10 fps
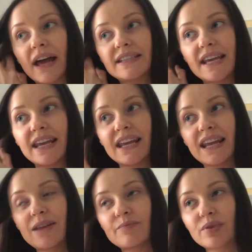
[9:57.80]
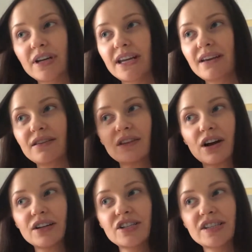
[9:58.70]
I take it in pretty
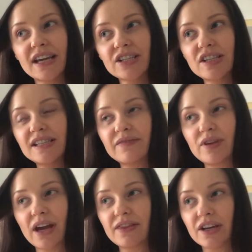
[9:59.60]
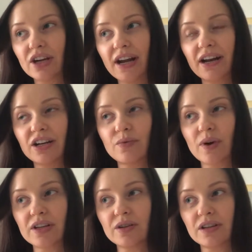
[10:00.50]
large sections. If you had thicker hair, you'd
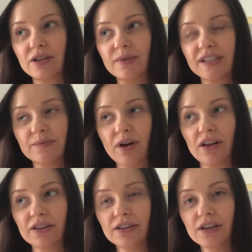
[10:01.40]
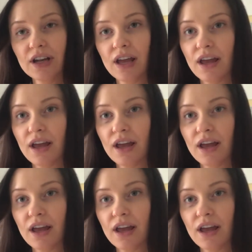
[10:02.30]
want to do it a little bit smaller.